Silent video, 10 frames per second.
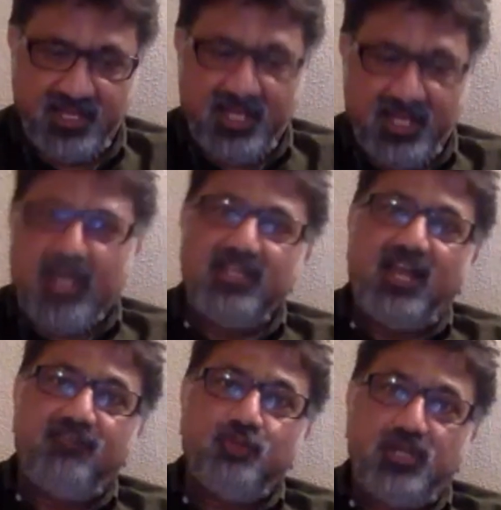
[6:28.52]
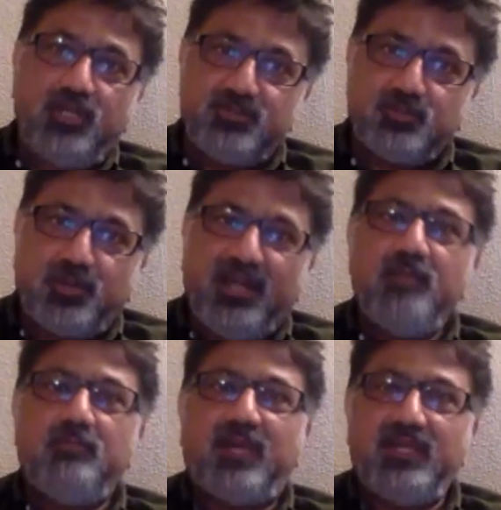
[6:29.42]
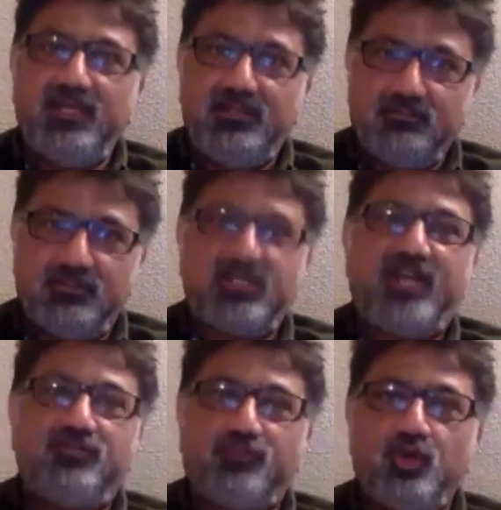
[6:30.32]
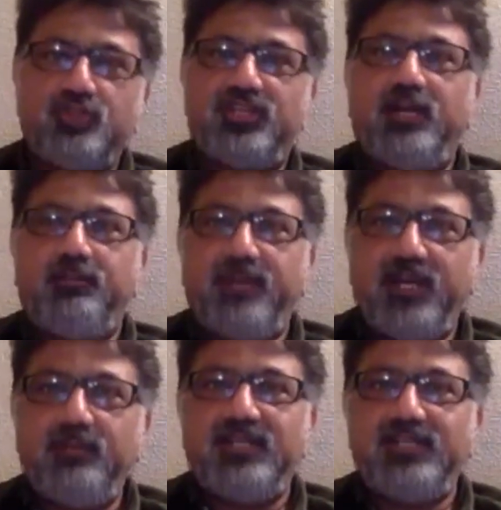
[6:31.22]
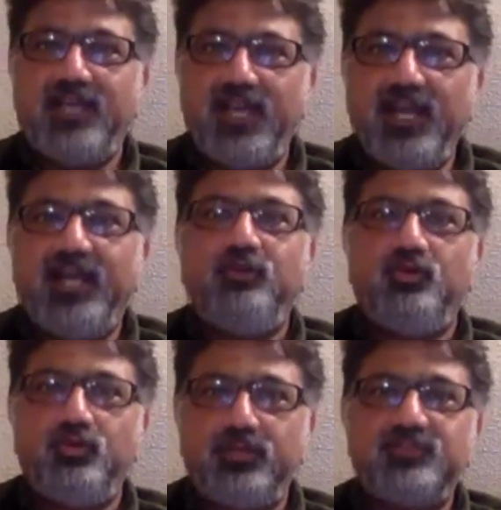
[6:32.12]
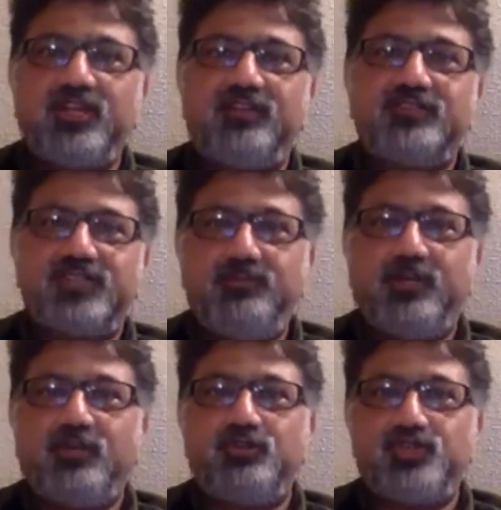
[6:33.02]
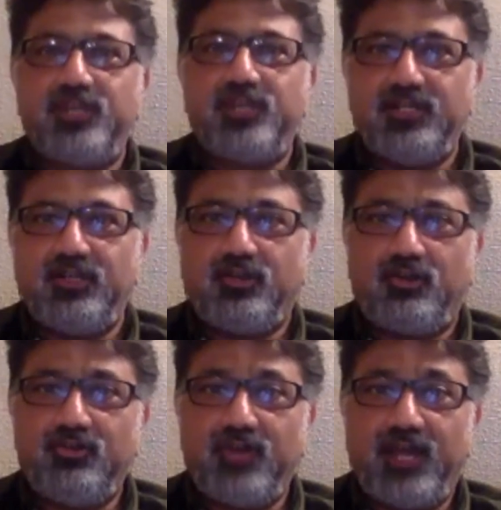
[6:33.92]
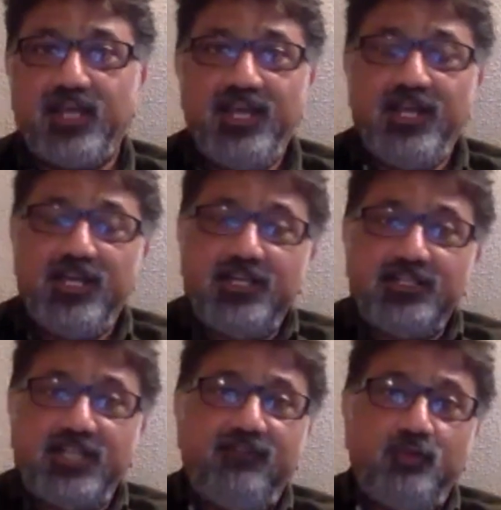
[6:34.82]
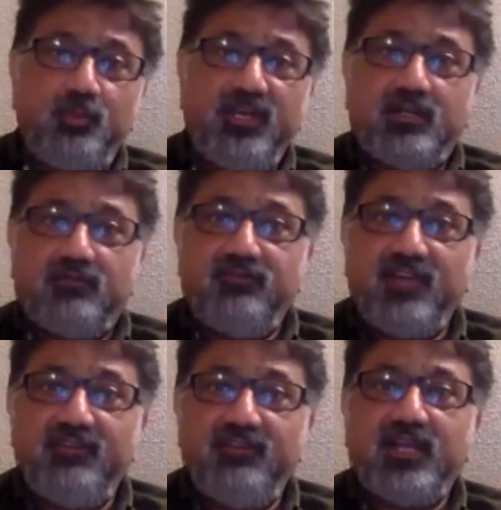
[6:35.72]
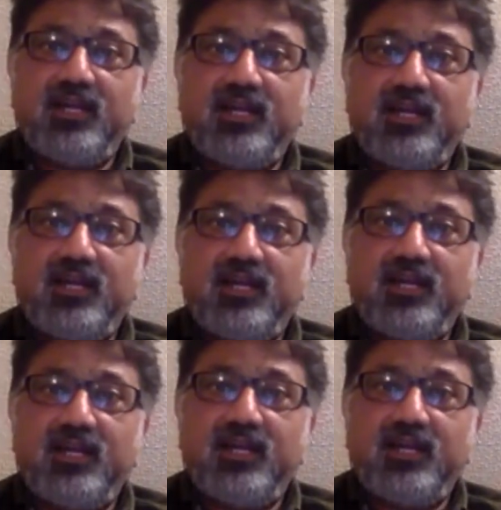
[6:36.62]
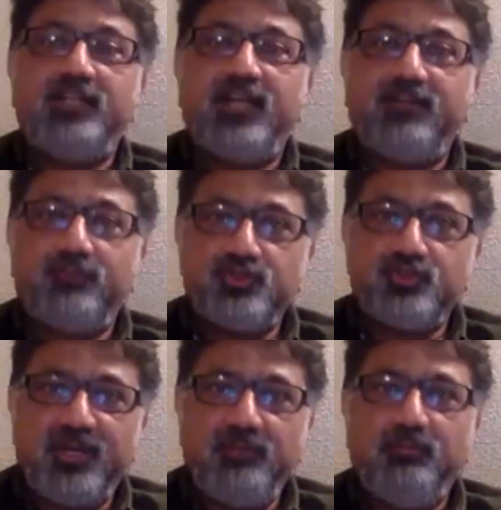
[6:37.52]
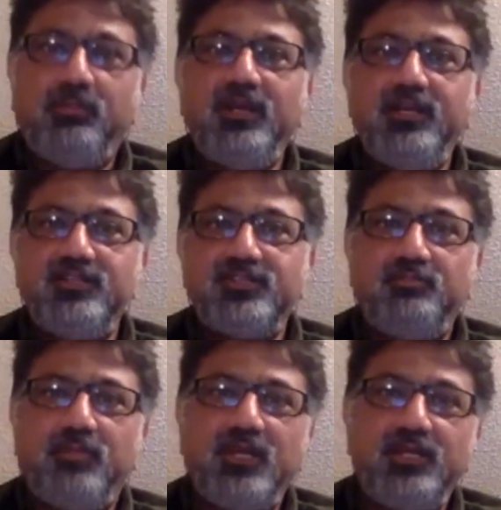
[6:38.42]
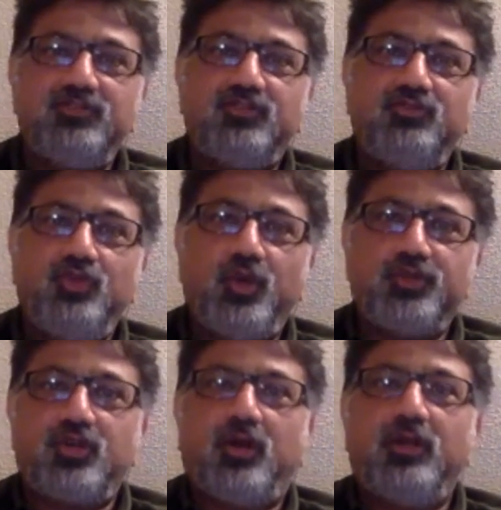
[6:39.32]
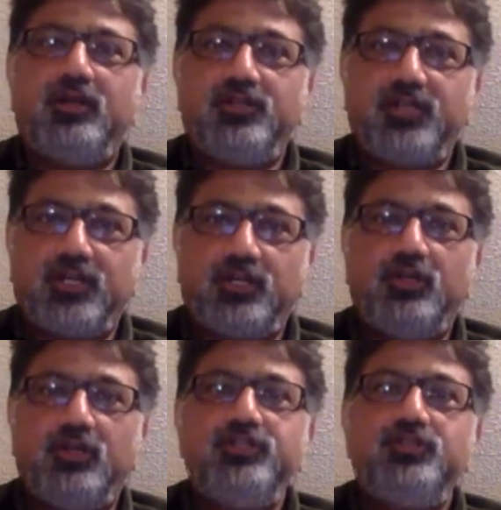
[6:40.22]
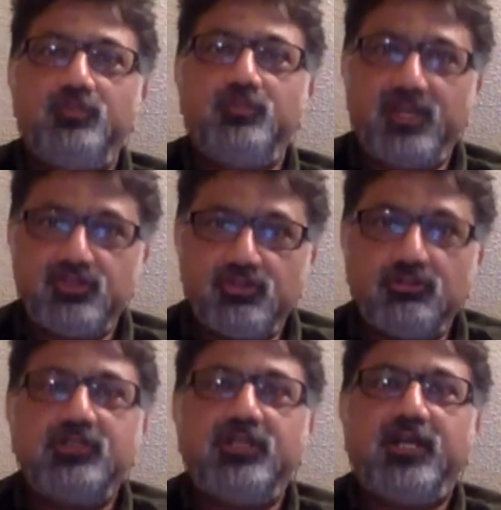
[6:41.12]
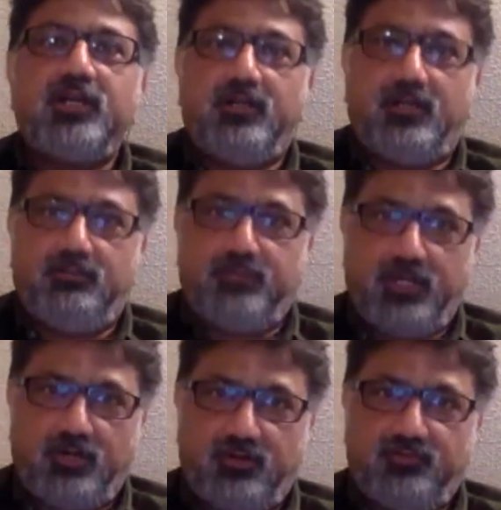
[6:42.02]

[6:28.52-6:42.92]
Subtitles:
And they have to keep spending money. Besides, of course, they get paid by the airline who themselves keep negotiating their contract. They have to be very, very contemporary, and they have to spend billions and billions of US dollar in technology to make sure that they are contemporary out of